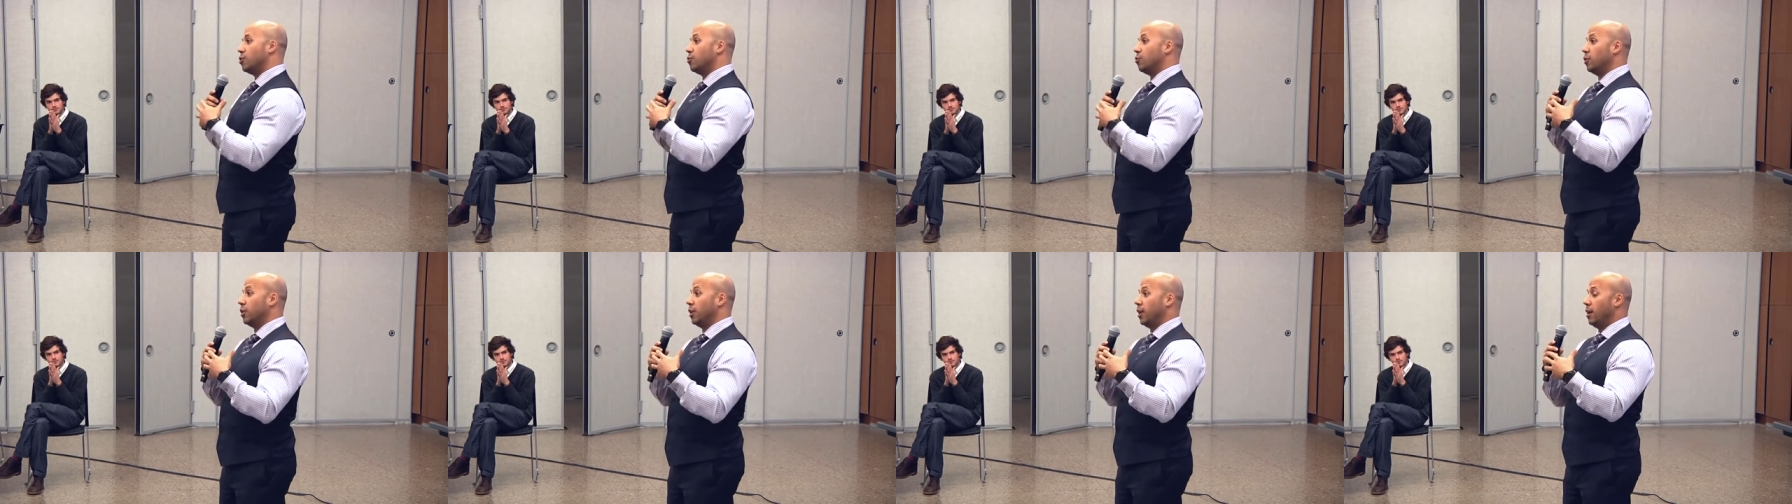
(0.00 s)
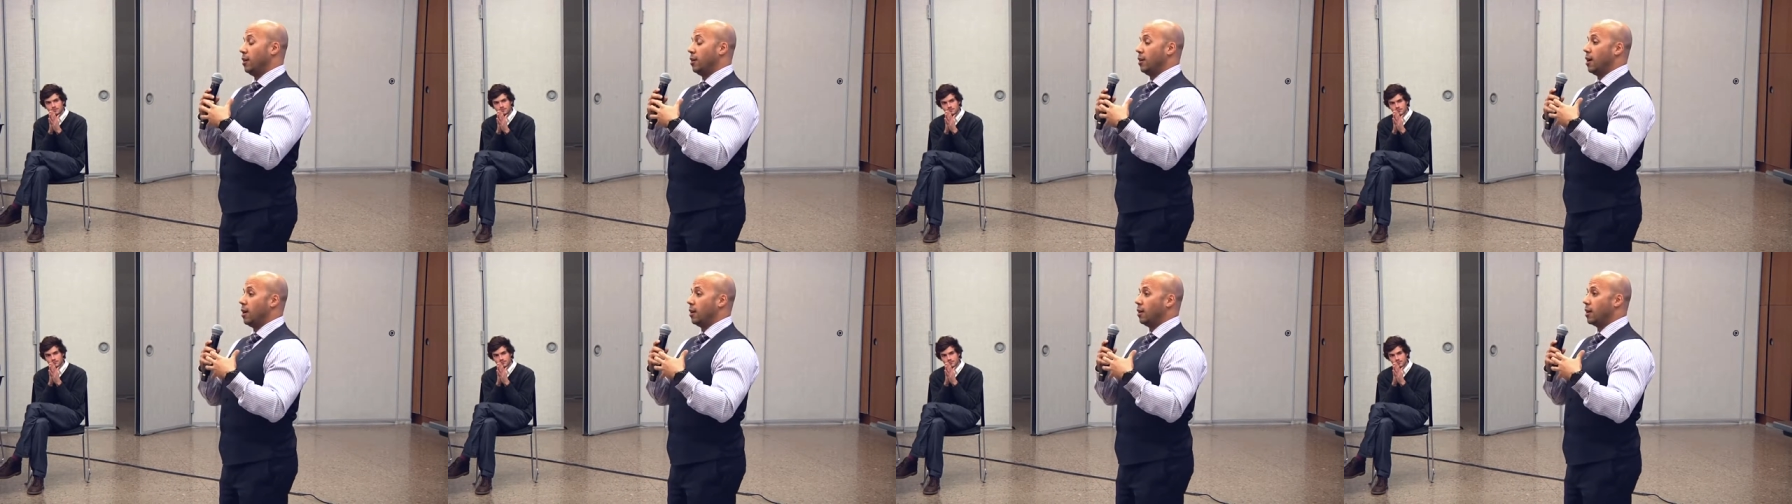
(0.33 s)
to
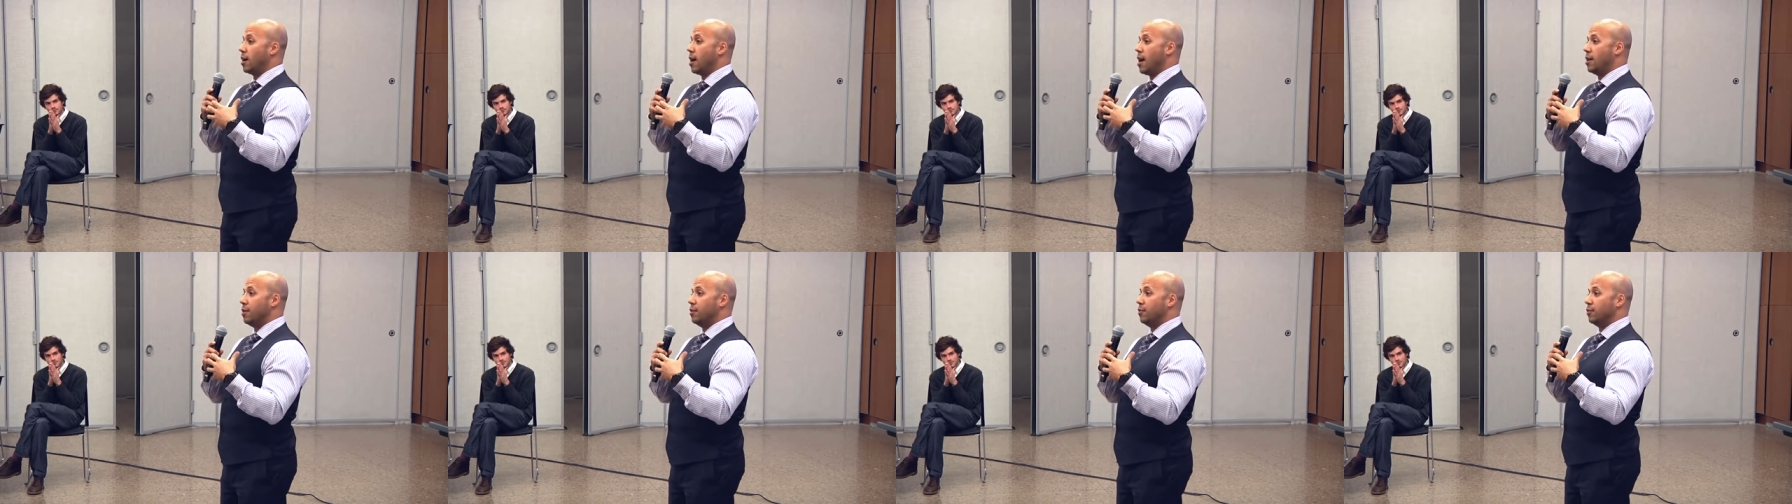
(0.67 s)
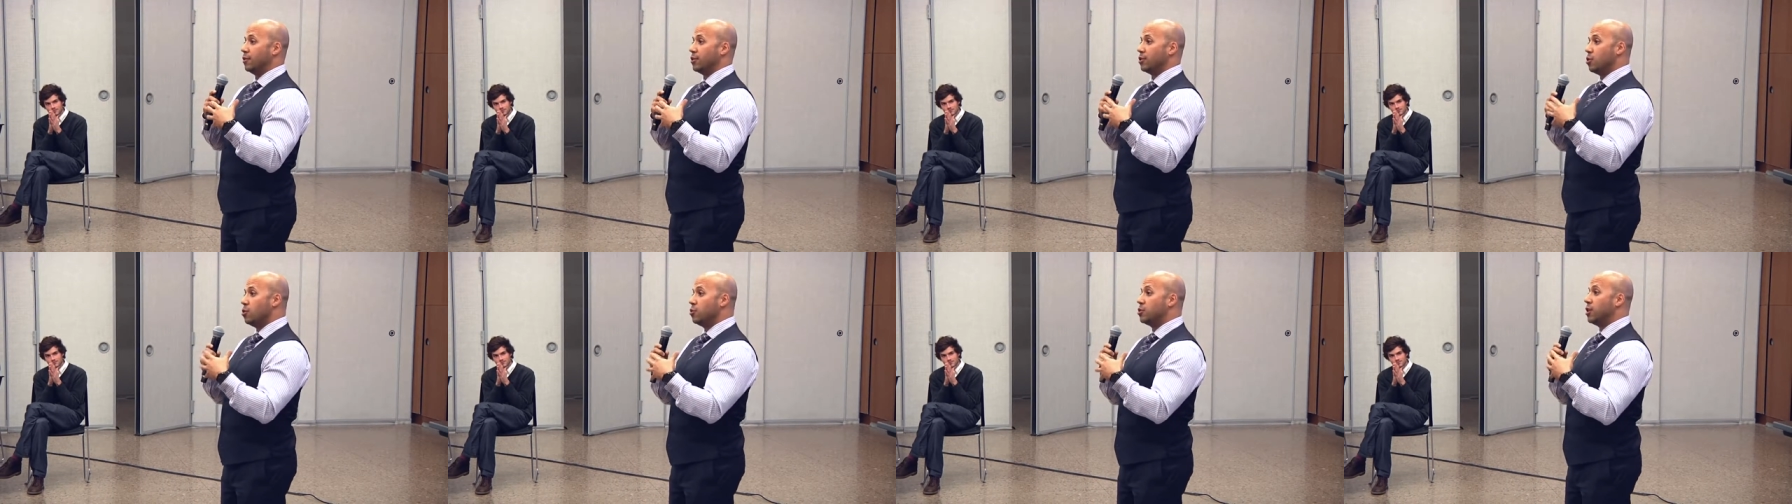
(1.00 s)
relate and kind of
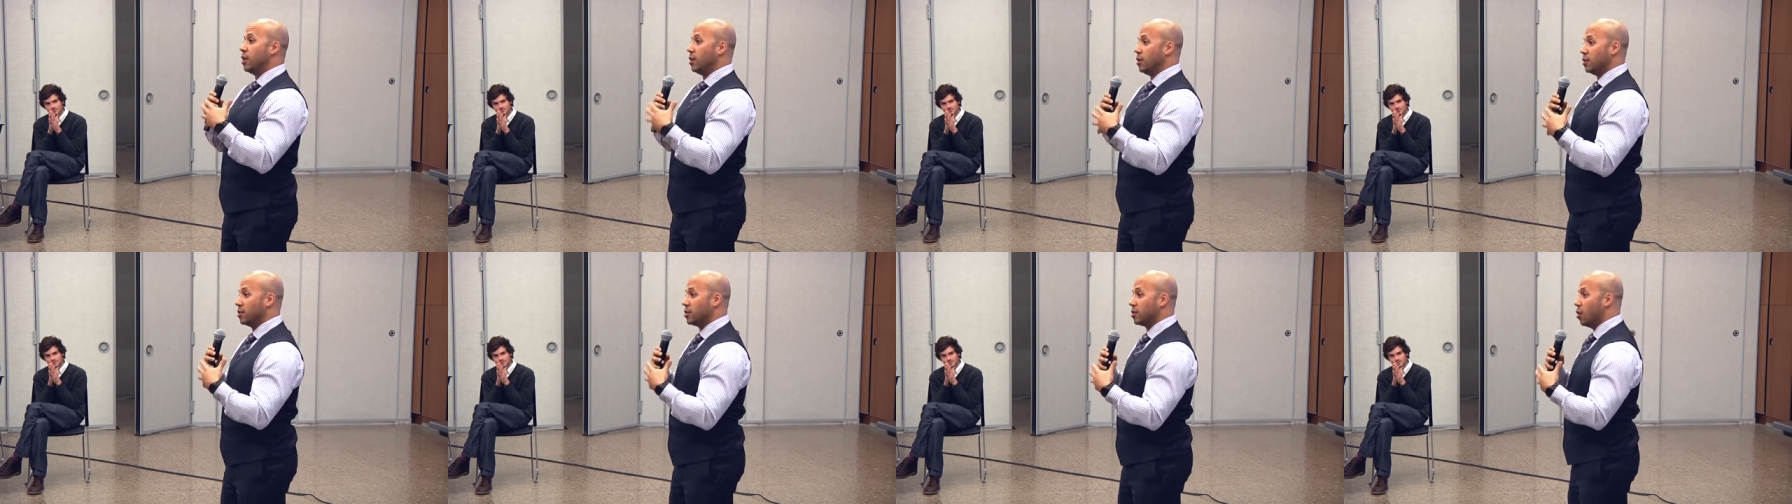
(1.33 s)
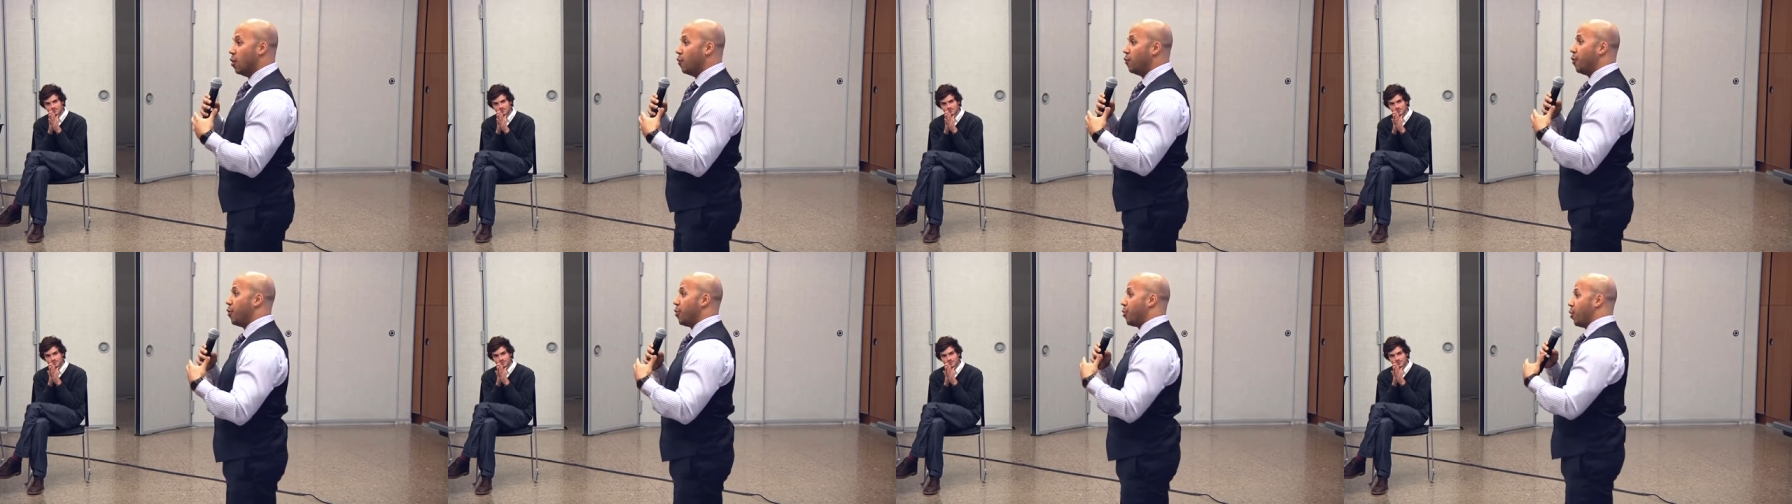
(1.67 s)
associate
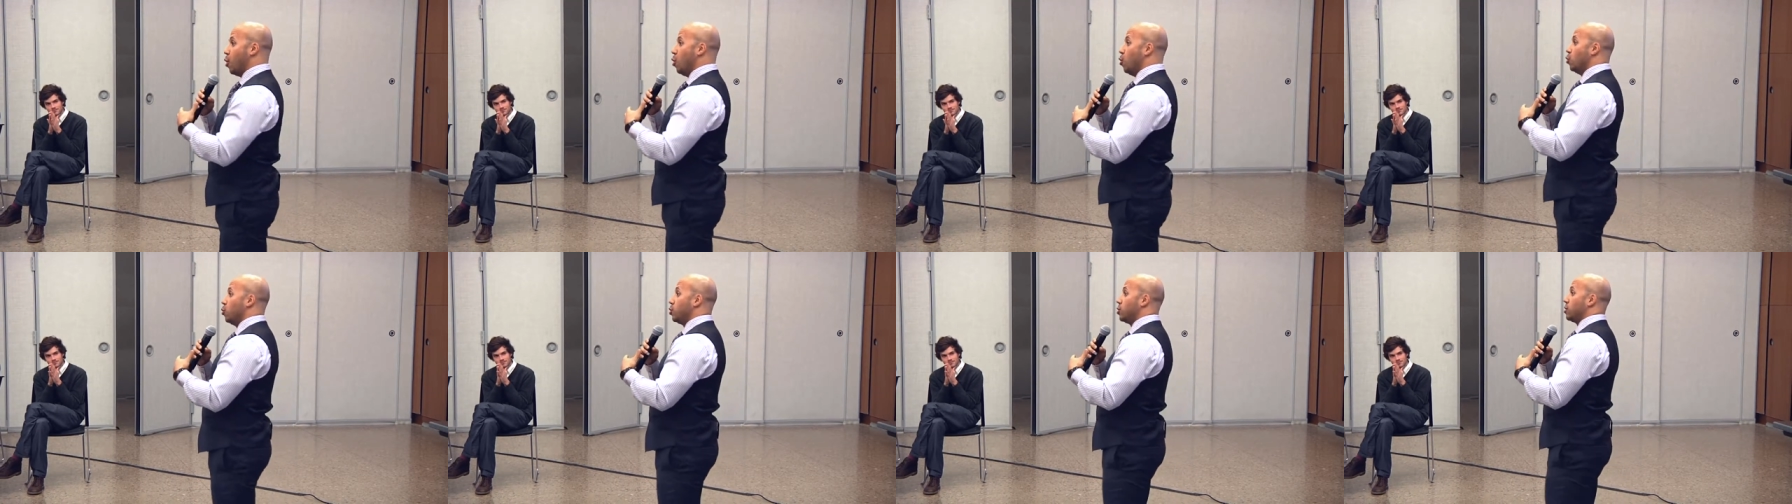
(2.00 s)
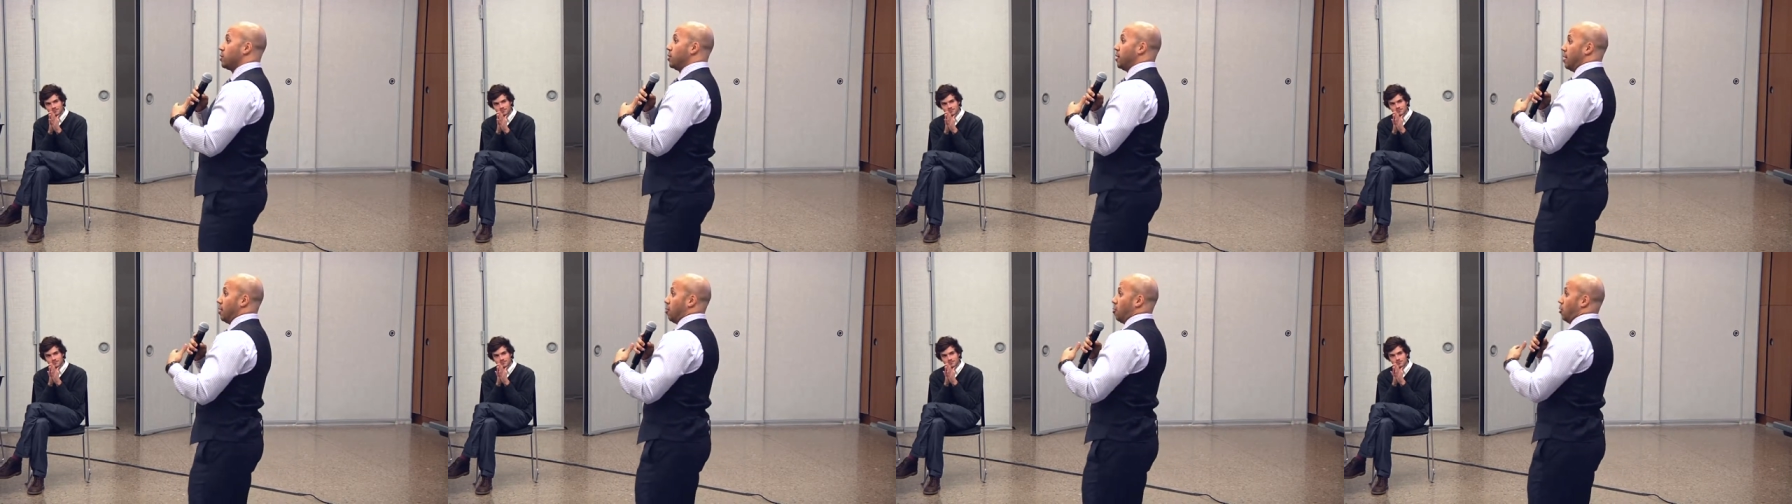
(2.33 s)
yourself with
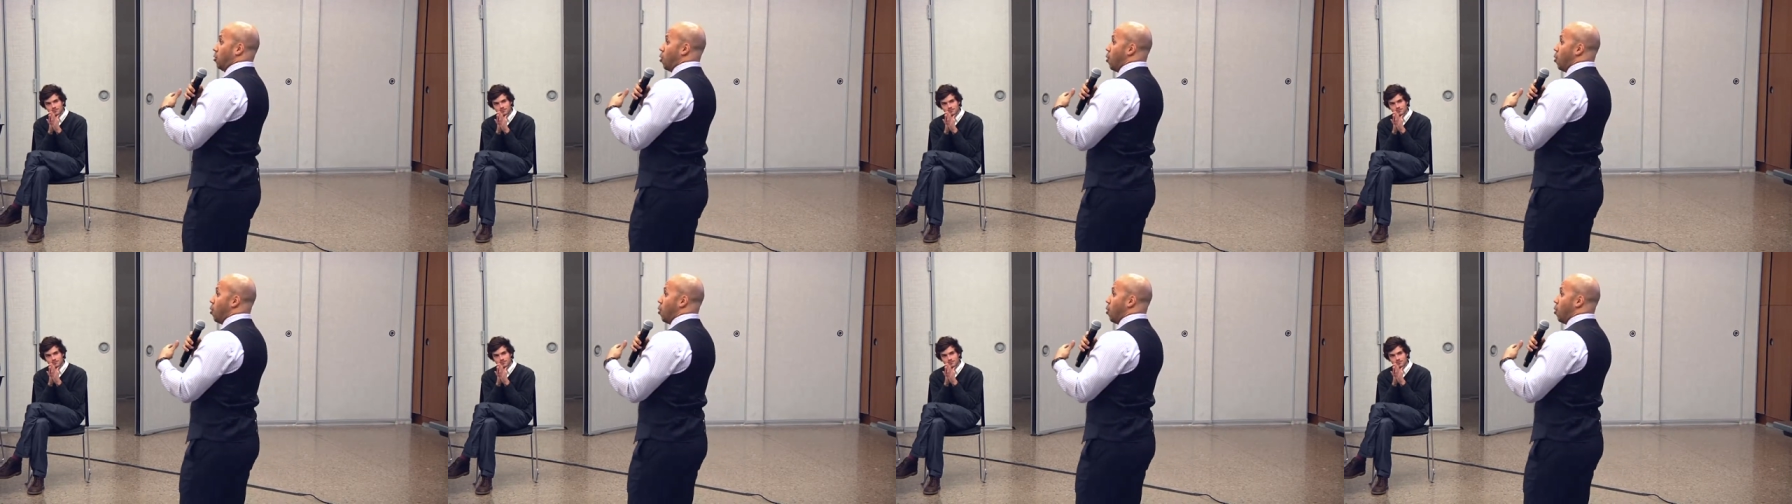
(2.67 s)
those that are